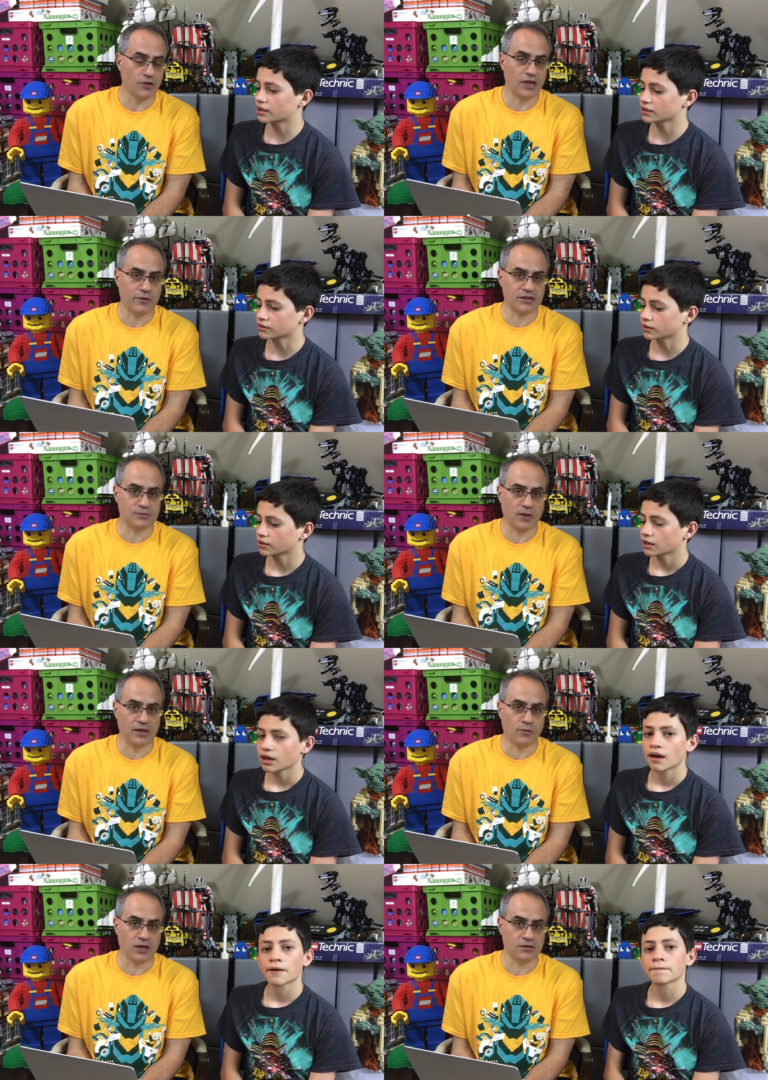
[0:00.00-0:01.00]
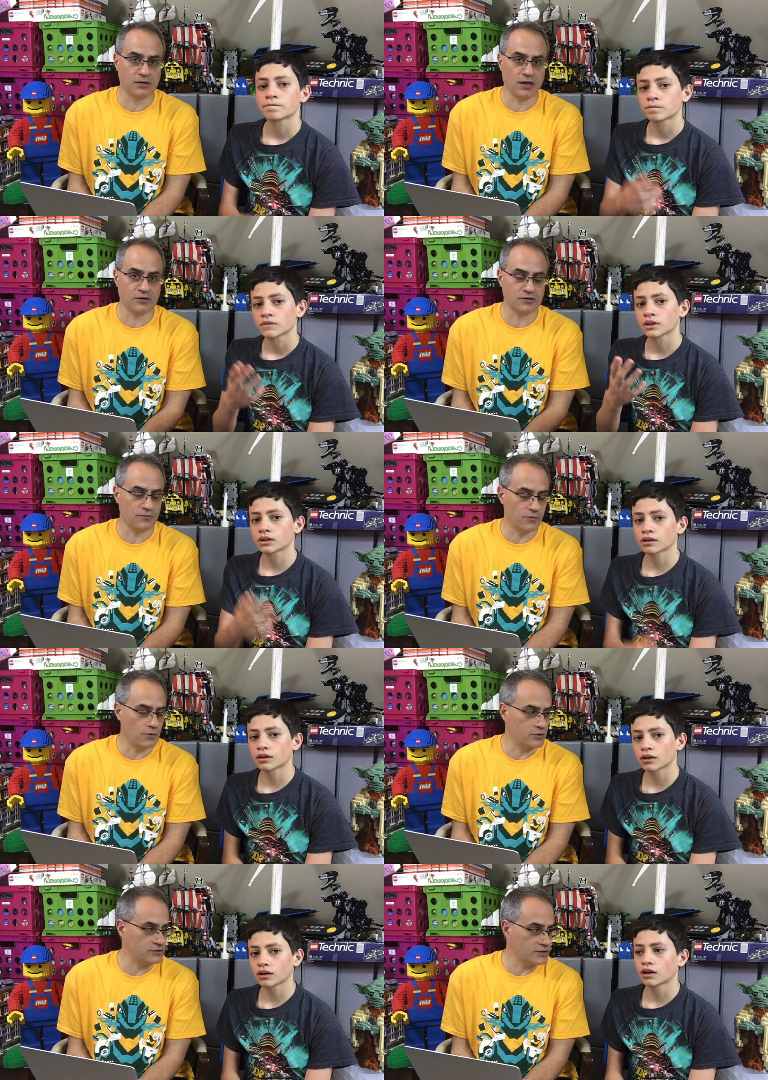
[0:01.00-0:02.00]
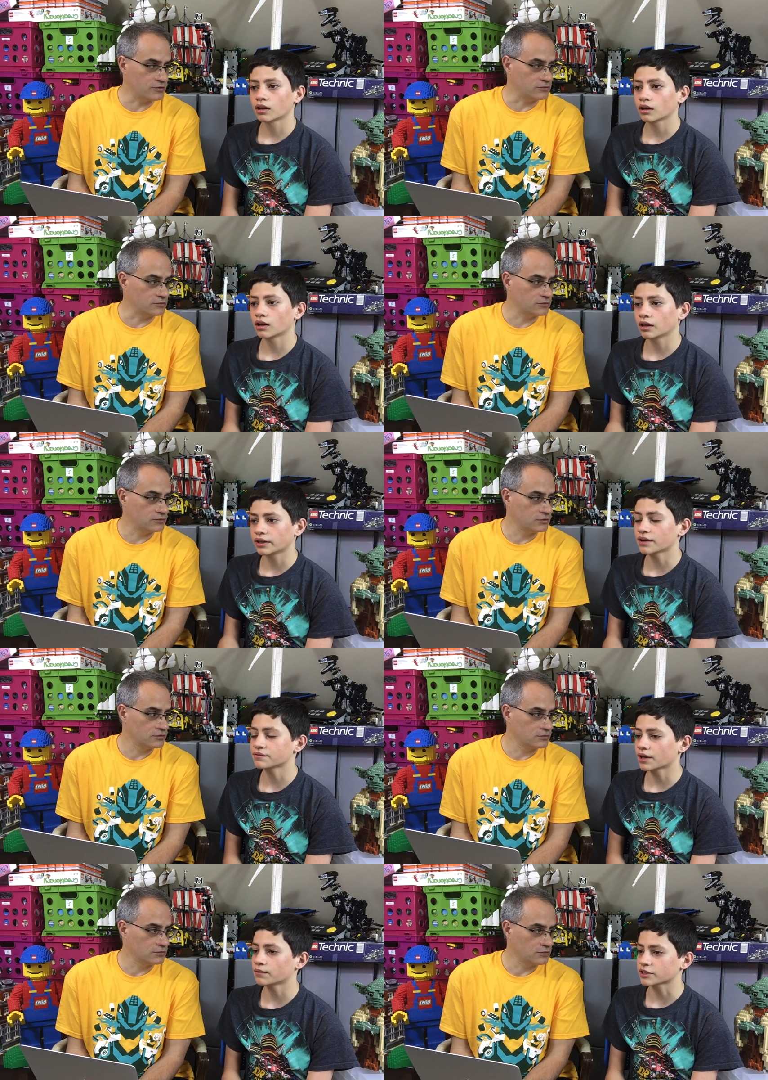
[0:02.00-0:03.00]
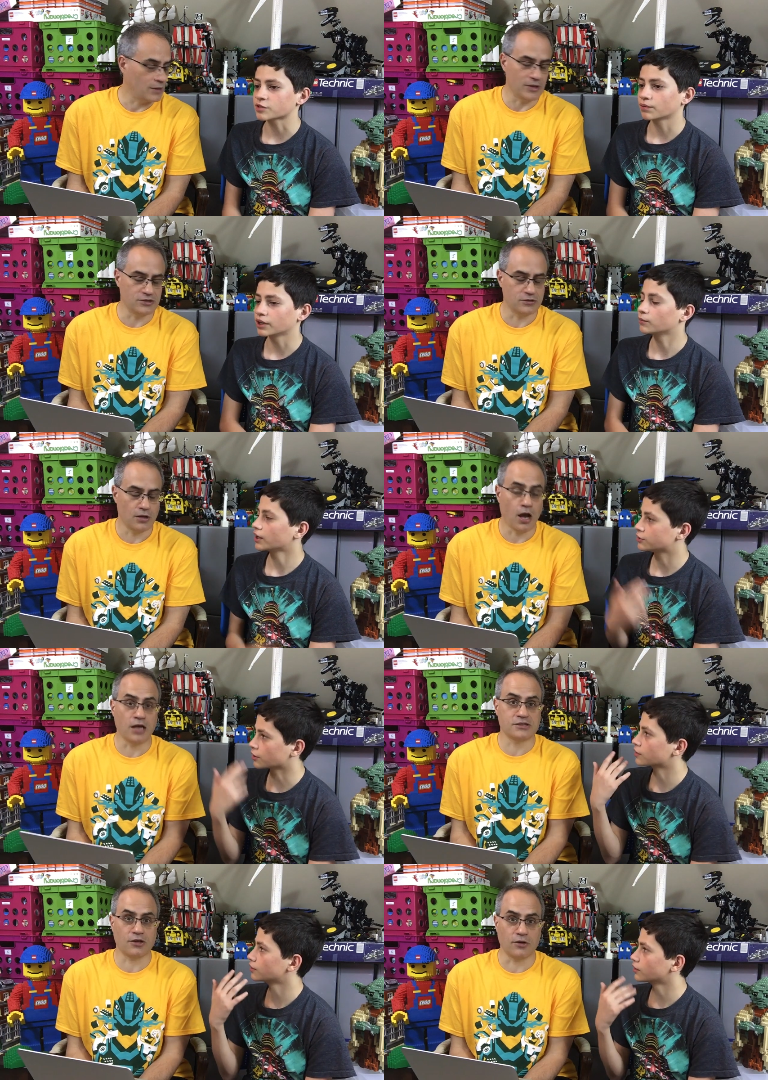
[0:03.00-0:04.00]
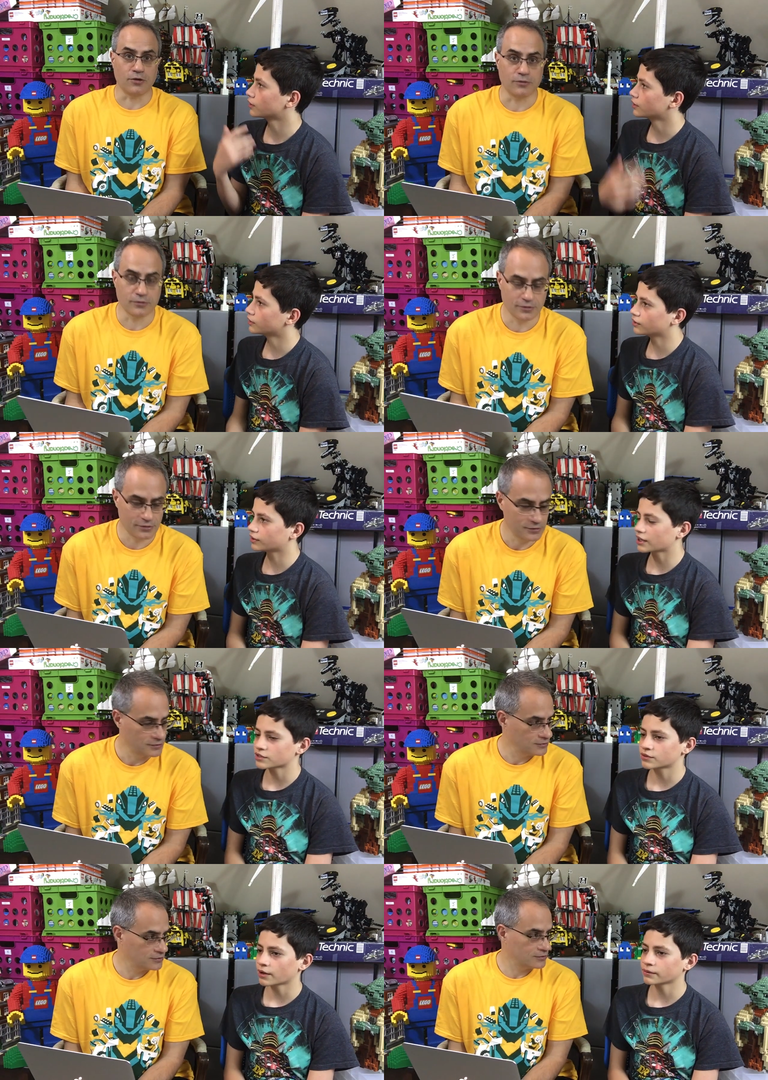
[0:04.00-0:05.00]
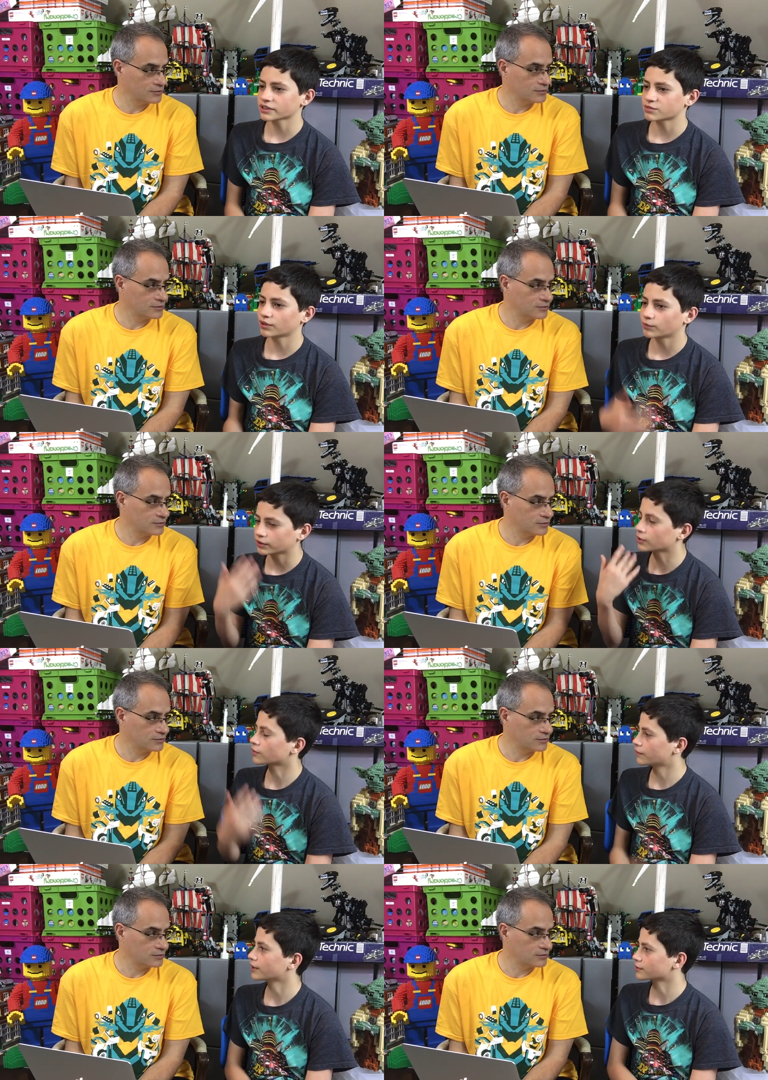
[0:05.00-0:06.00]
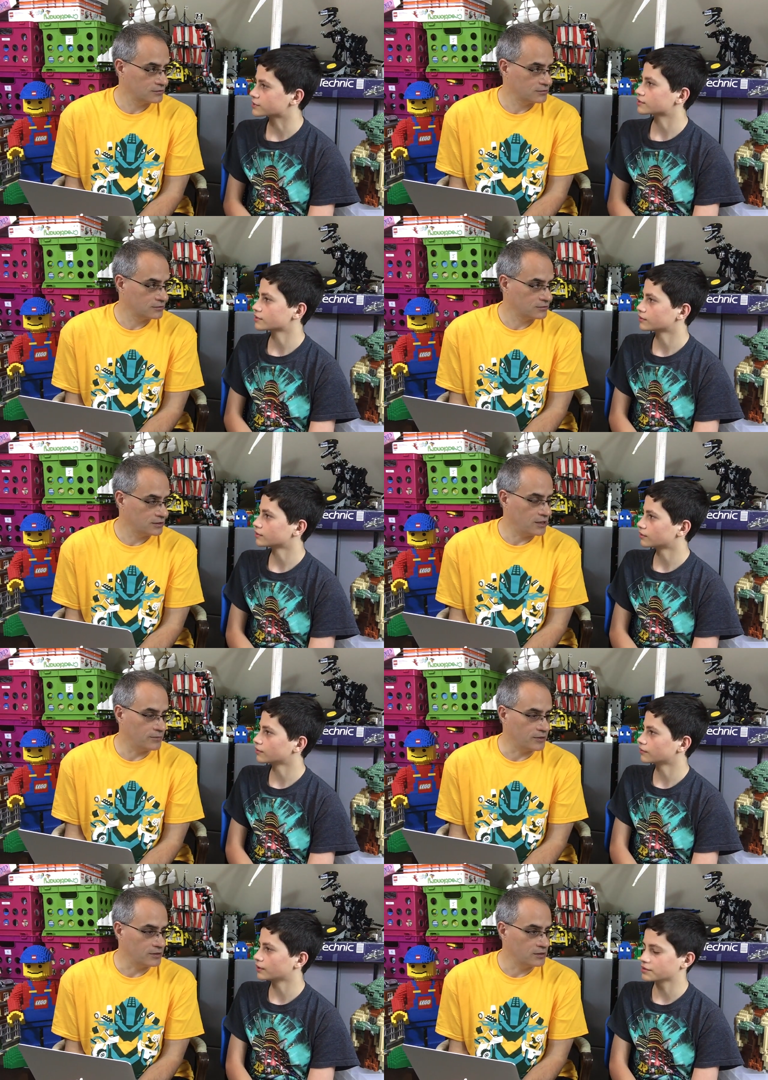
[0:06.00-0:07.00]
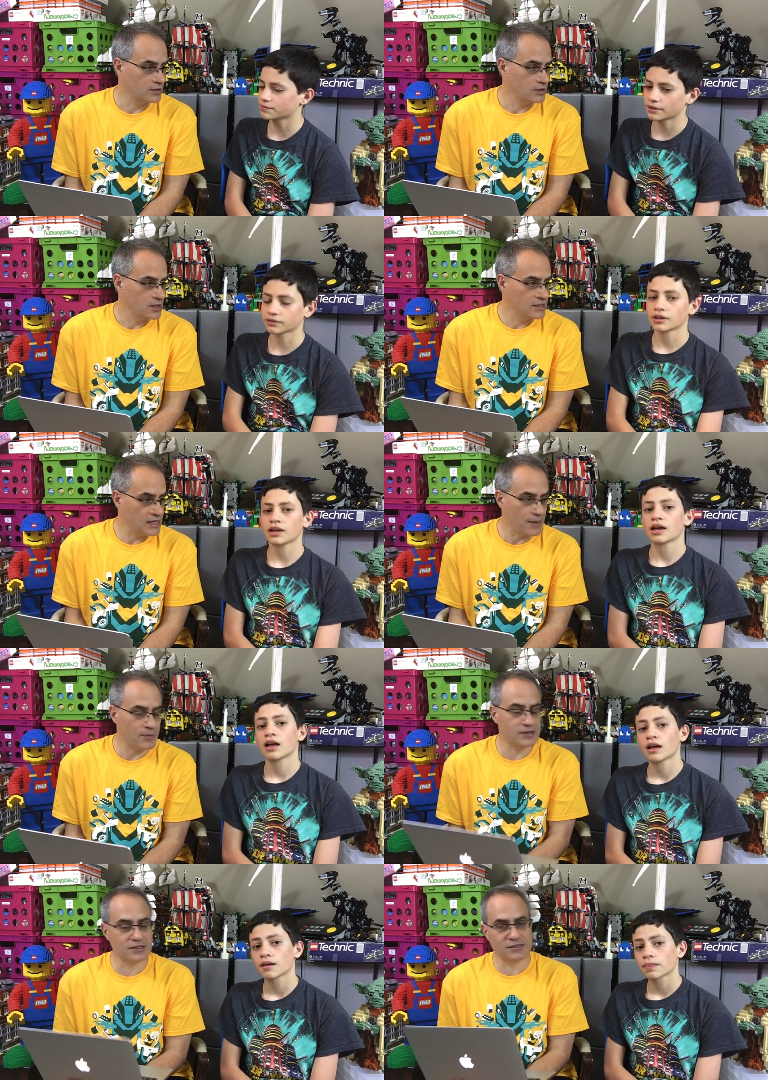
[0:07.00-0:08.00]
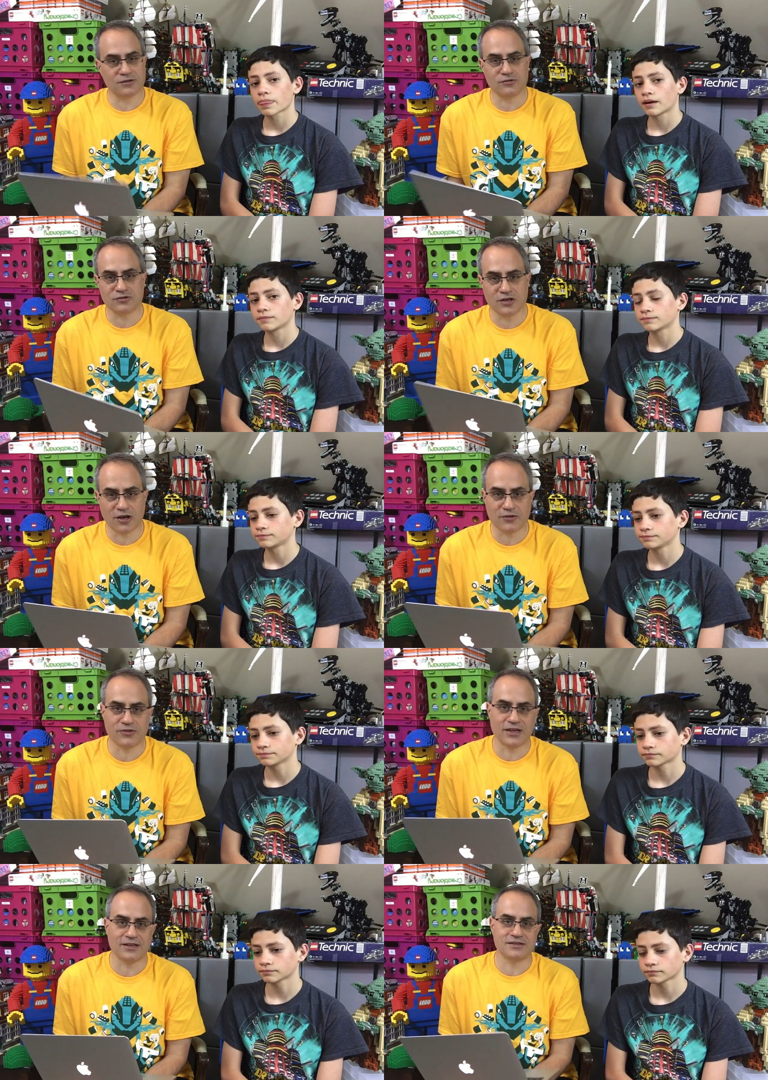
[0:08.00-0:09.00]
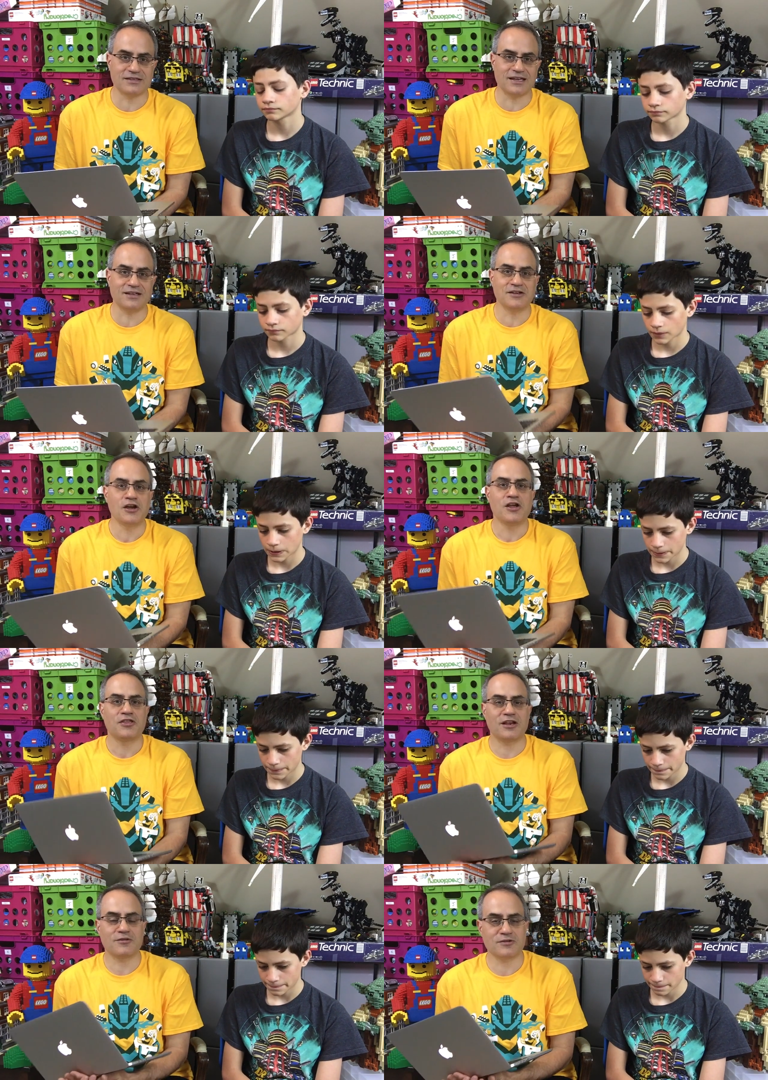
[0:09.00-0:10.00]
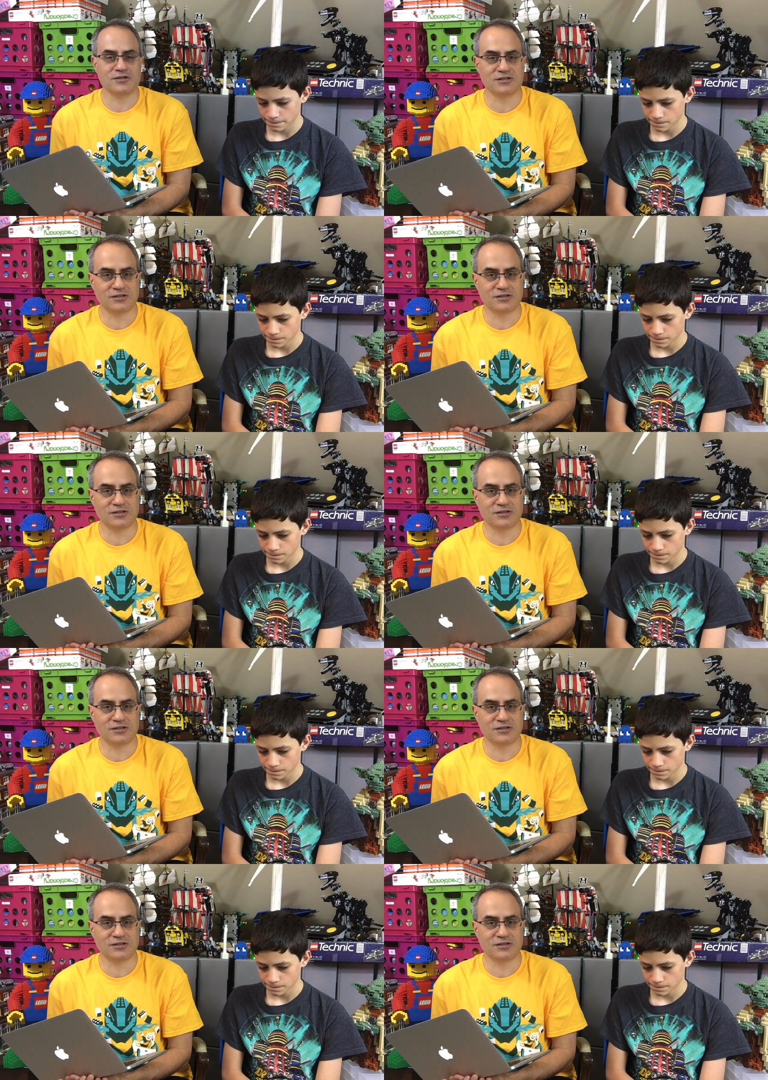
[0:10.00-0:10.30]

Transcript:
Speaker 1: Oh, that would explain why Harrison Ford is old. And that that would explain I mean, why Darth, Han Solo.
Speaker 2: That's that would explain why Darth Vader's helmet his mouth.
Speaker 1: Yeah, but th- another thing that said that it was